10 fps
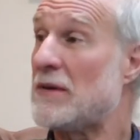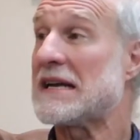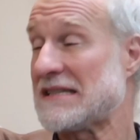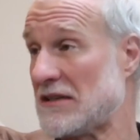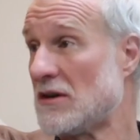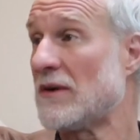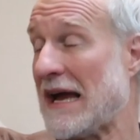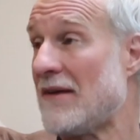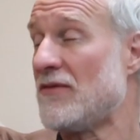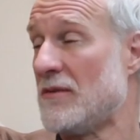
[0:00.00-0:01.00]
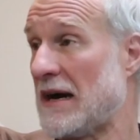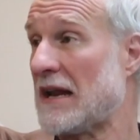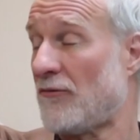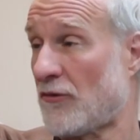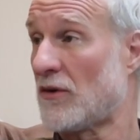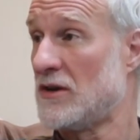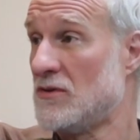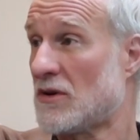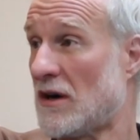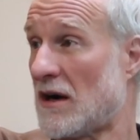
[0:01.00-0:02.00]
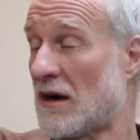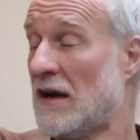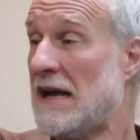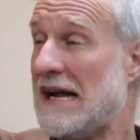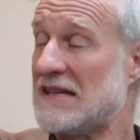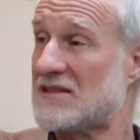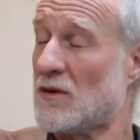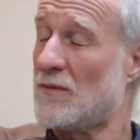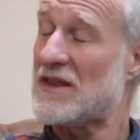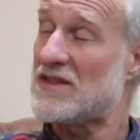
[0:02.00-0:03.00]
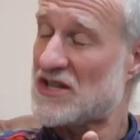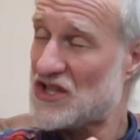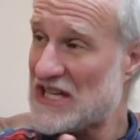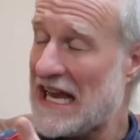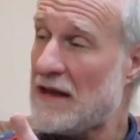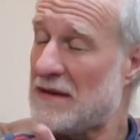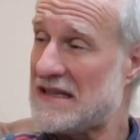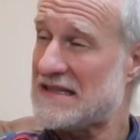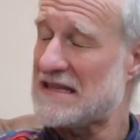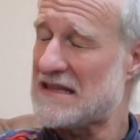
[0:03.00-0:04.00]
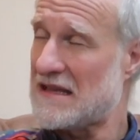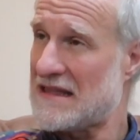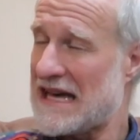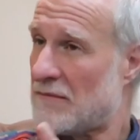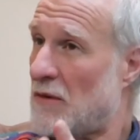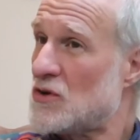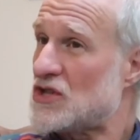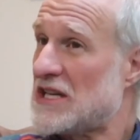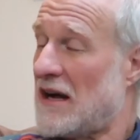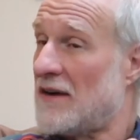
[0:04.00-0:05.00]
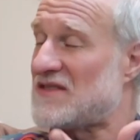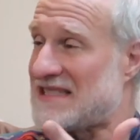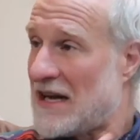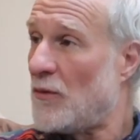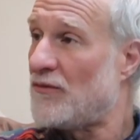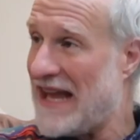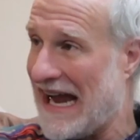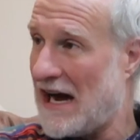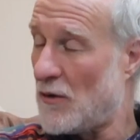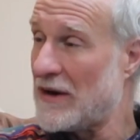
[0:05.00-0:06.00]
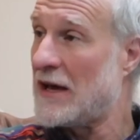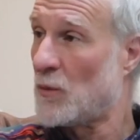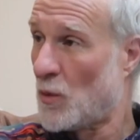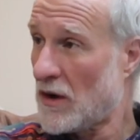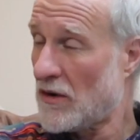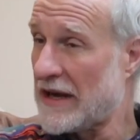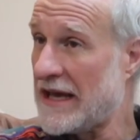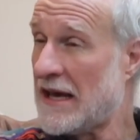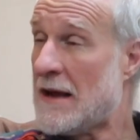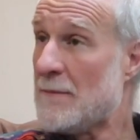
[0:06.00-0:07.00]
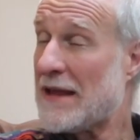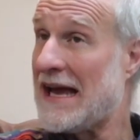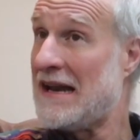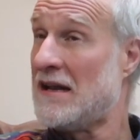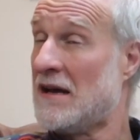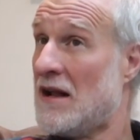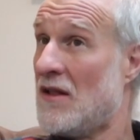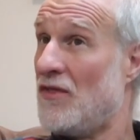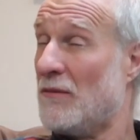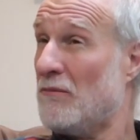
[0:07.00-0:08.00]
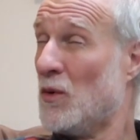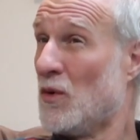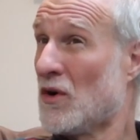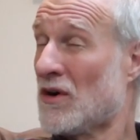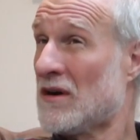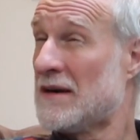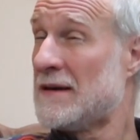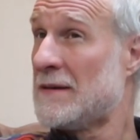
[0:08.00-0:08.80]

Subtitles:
because I don't have the money for a new car? And so the shame is that emotion of self-doubt and worry. And the more